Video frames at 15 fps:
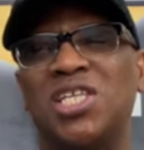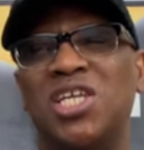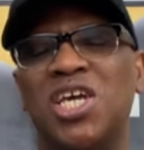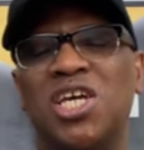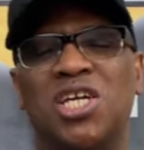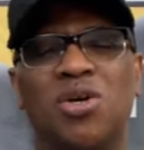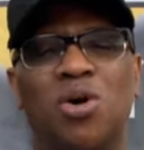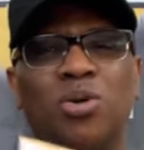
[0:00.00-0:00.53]

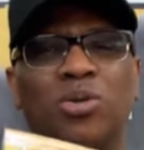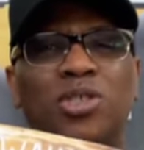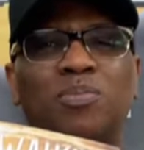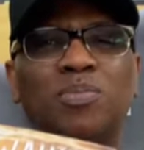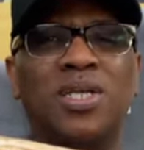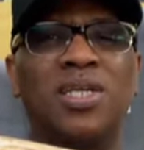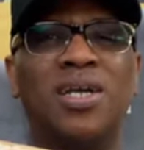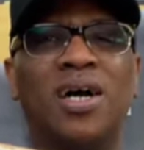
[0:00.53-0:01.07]
it goes
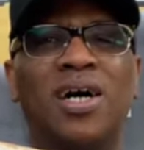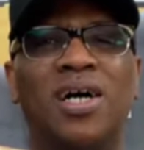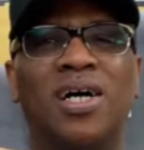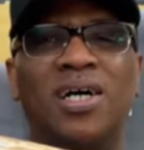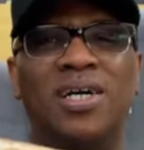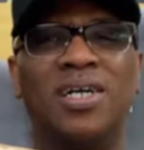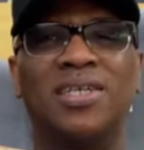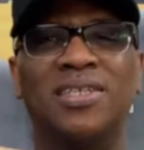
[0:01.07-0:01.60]

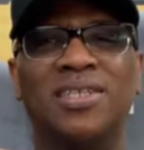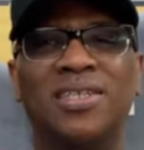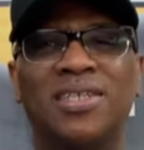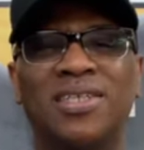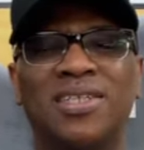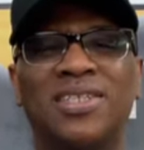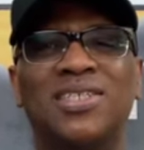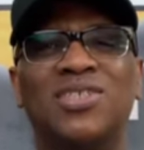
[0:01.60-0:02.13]
beyond
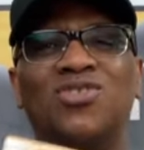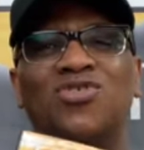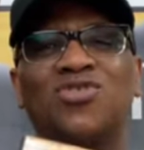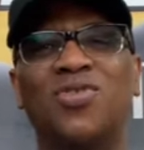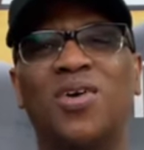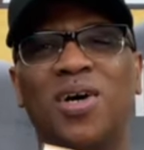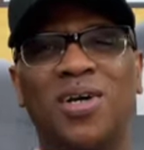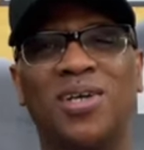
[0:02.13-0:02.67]

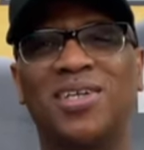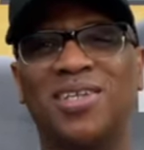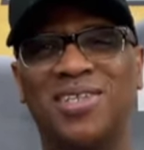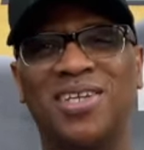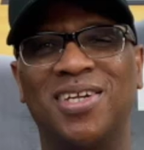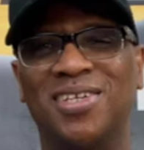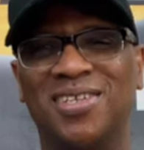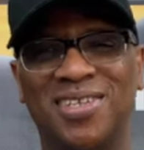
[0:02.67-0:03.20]
drug
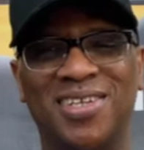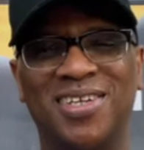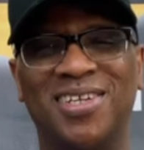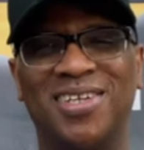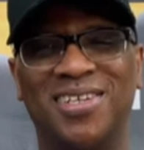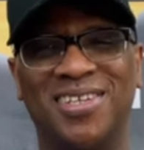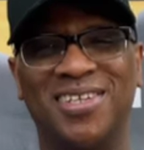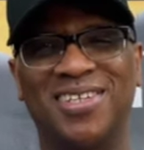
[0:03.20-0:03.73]

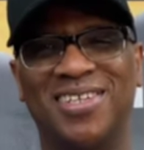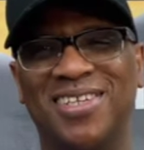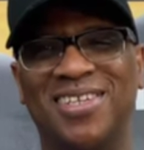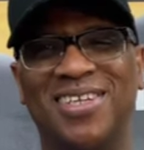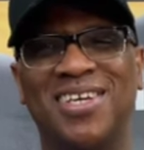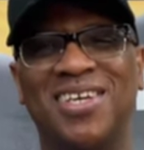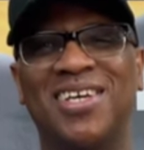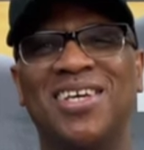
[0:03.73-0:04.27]
addiction.
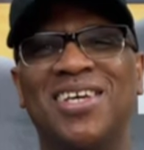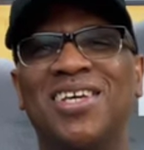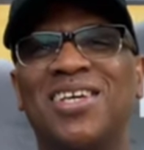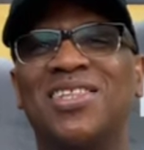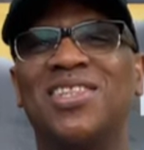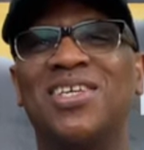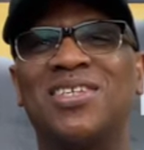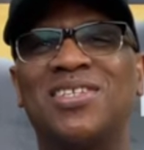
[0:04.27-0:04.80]

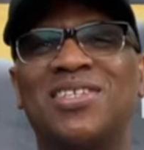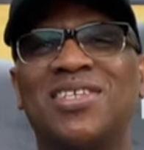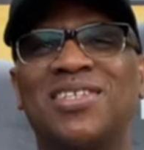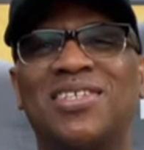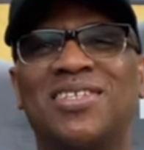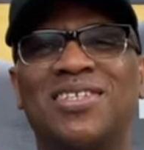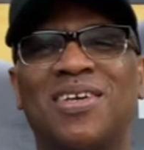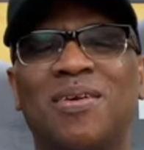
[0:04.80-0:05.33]
This
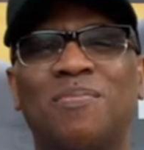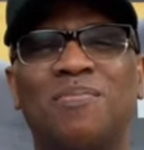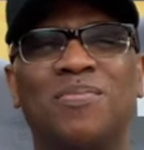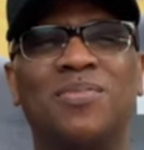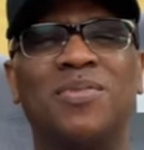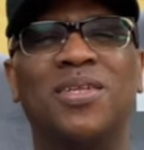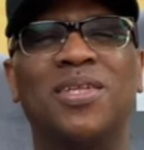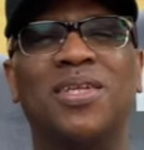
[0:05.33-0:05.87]
is
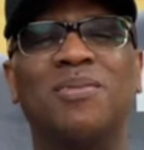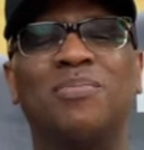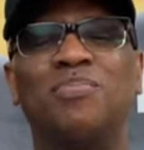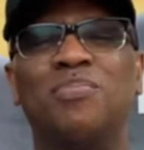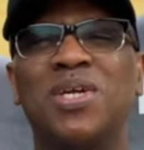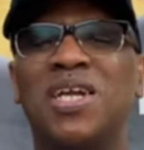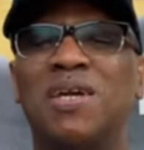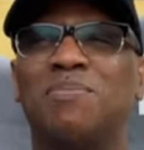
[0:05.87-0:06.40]
something.
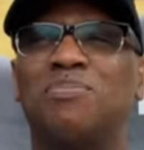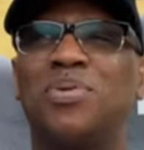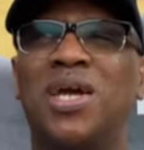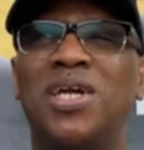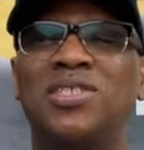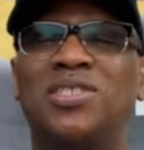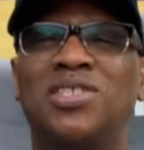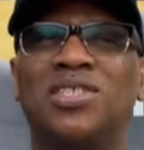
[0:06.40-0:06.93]
Being
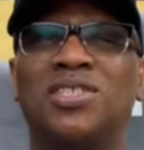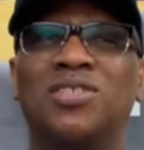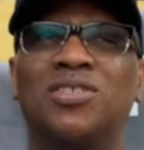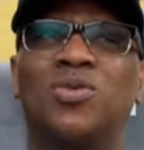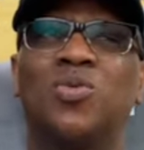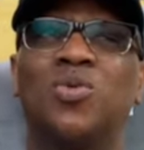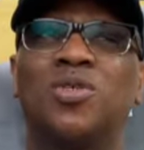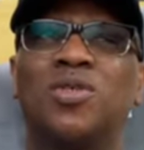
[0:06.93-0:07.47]
patient
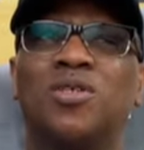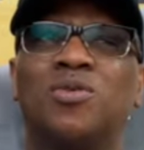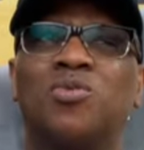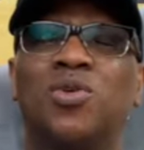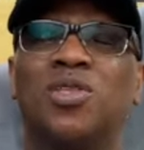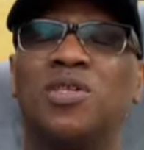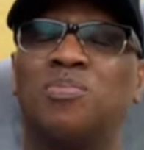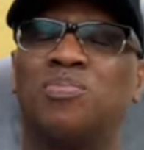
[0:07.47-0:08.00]

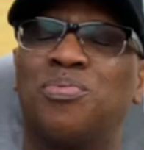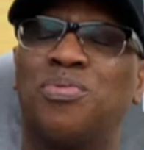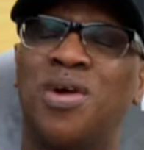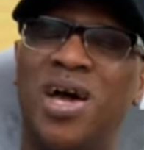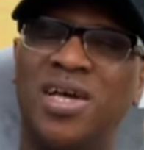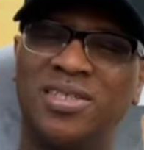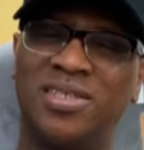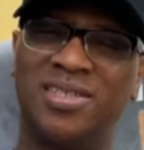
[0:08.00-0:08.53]
with the
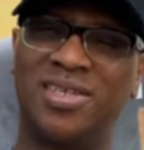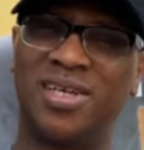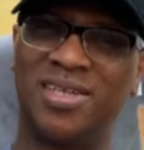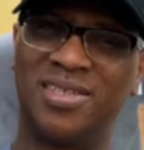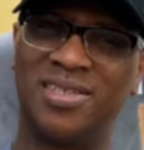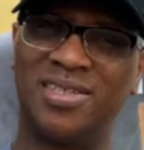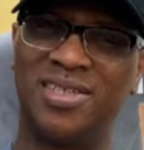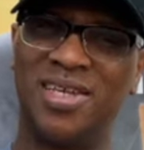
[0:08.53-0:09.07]

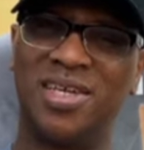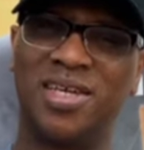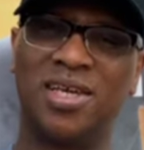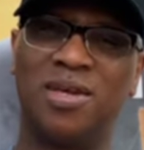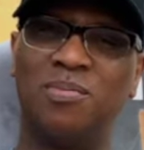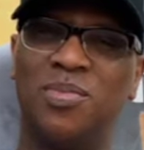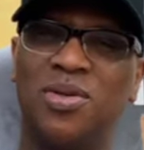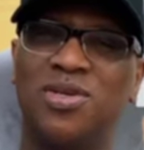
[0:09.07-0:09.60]
process
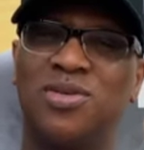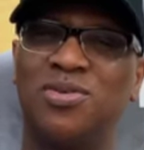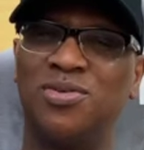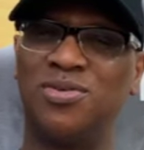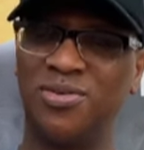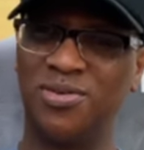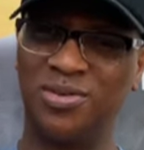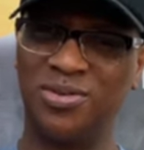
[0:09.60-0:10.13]
can be
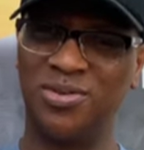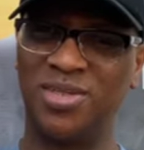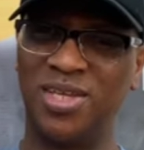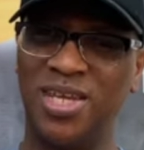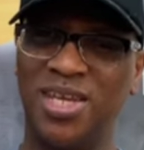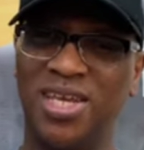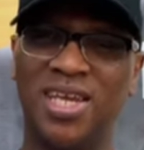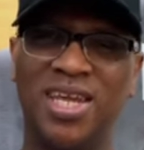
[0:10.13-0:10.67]
used
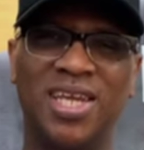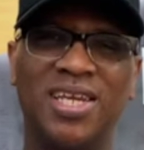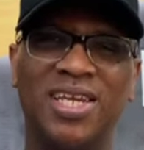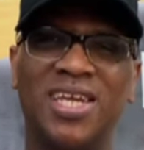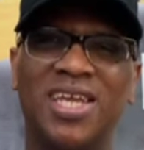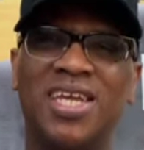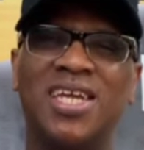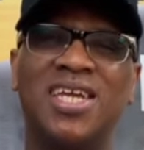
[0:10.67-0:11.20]

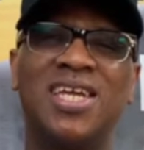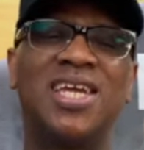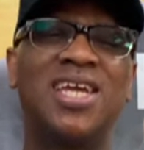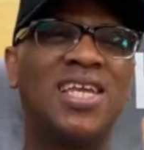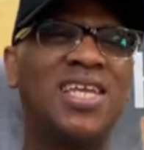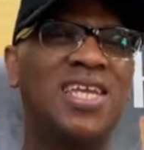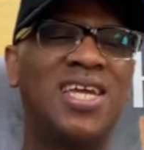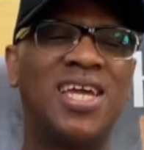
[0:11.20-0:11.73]
in
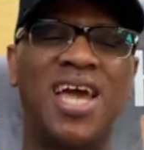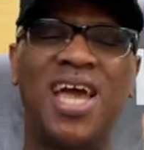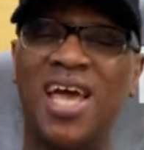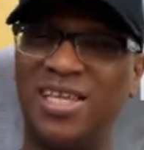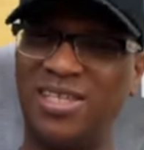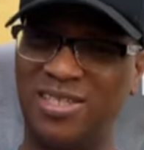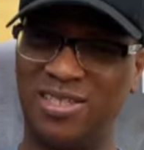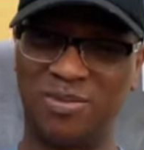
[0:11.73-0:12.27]
any
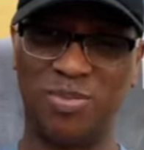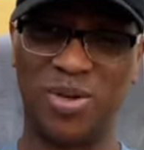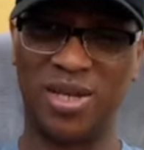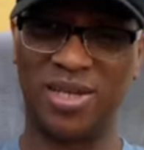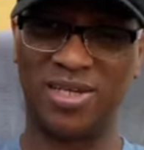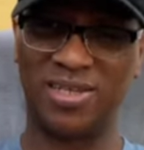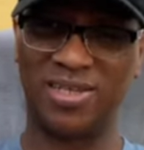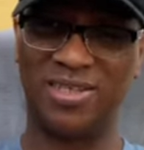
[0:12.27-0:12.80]

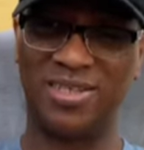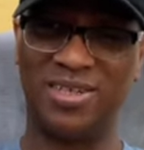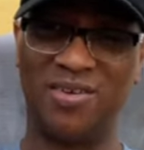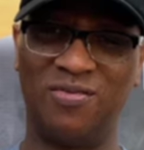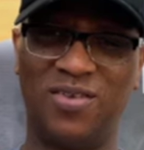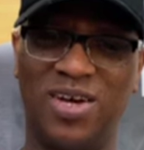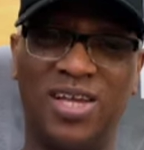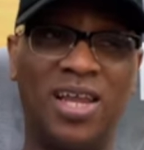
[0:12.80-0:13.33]
aspect
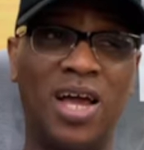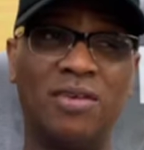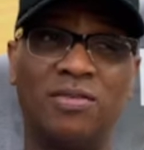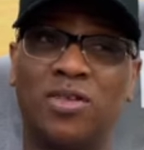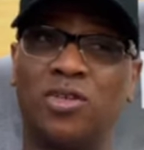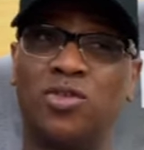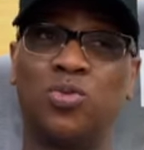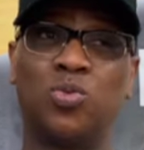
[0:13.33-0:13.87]
of our lives,
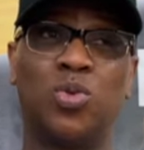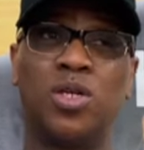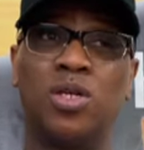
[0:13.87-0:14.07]
because